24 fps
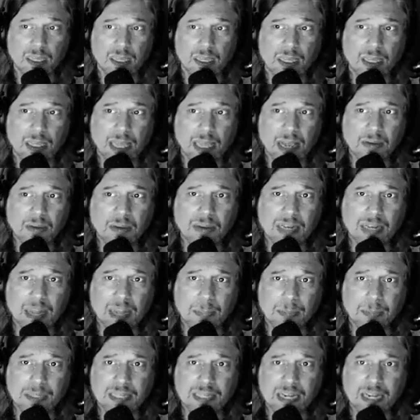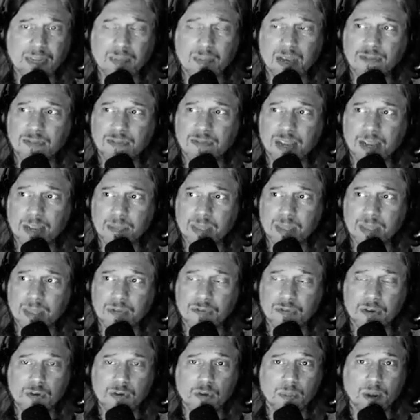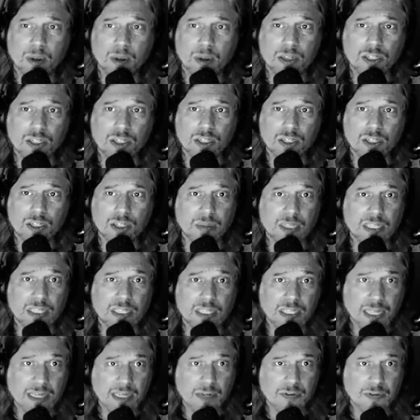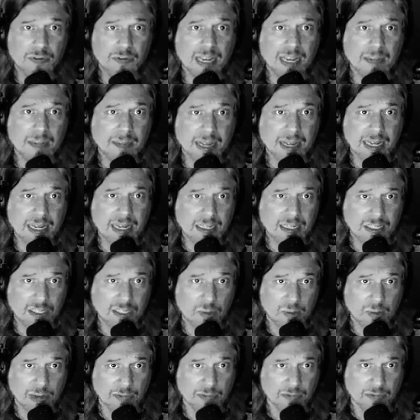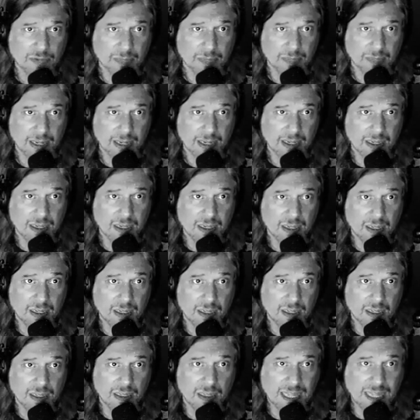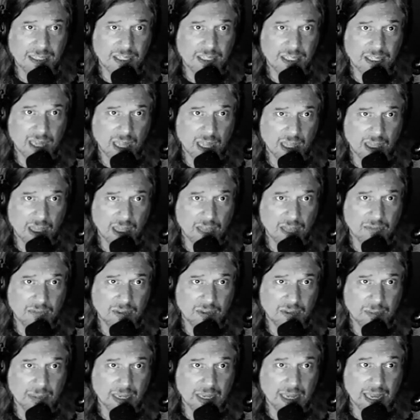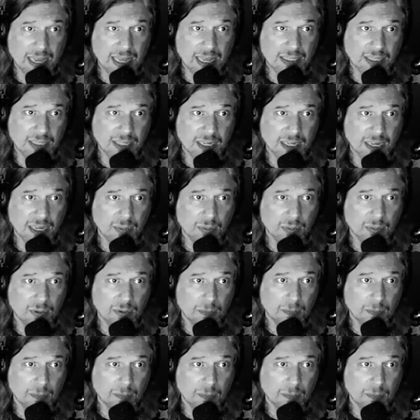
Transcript: How can I protect my family if you abolish the police, then you take my guns away from me? That's not loving me as a neighbor.